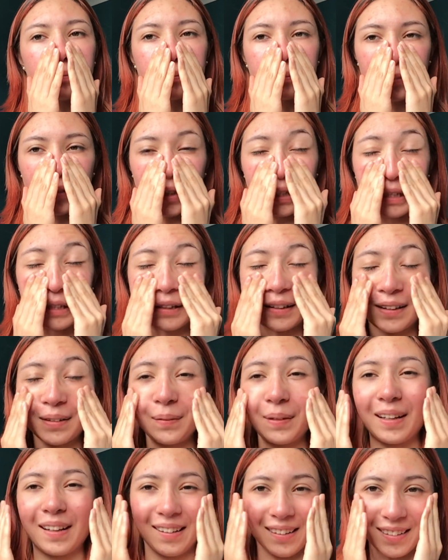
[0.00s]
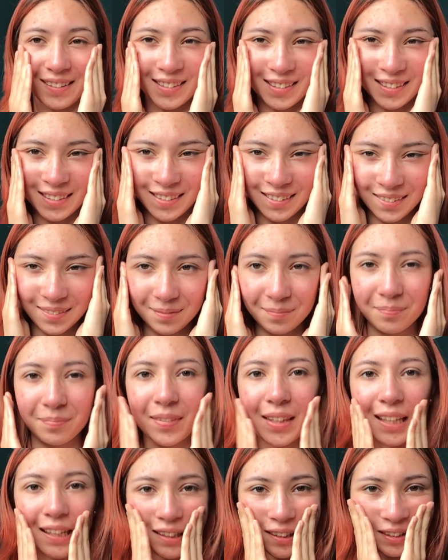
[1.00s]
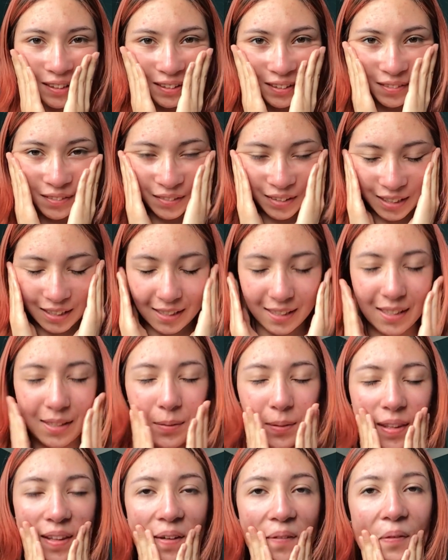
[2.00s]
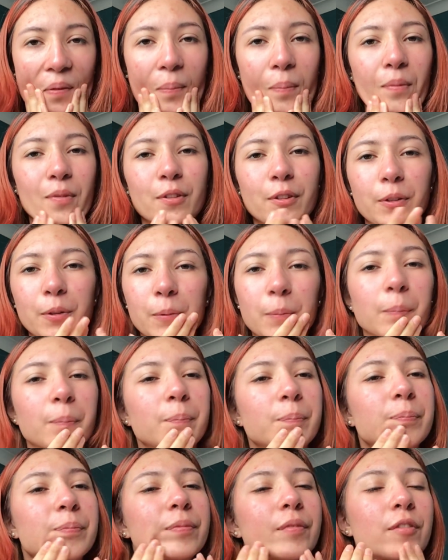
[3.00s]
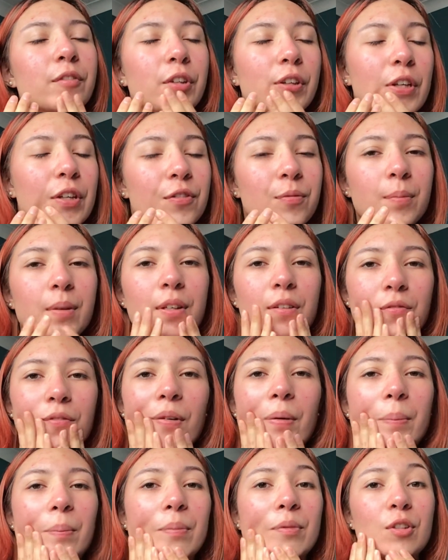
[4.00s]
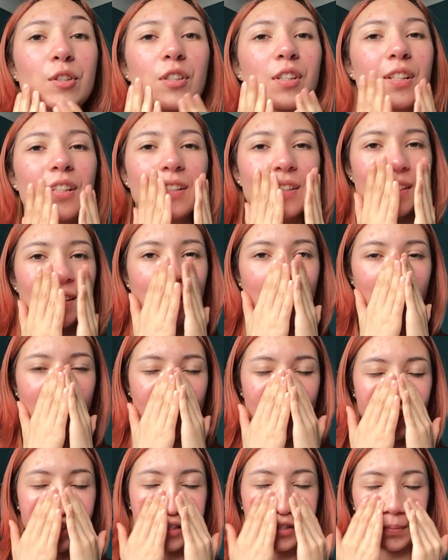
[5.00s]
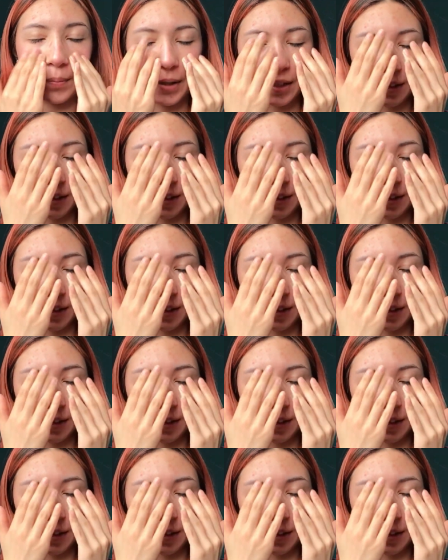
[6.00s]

And I wear glasses, and I can't really see without them, so forgive me if I'm just staring into space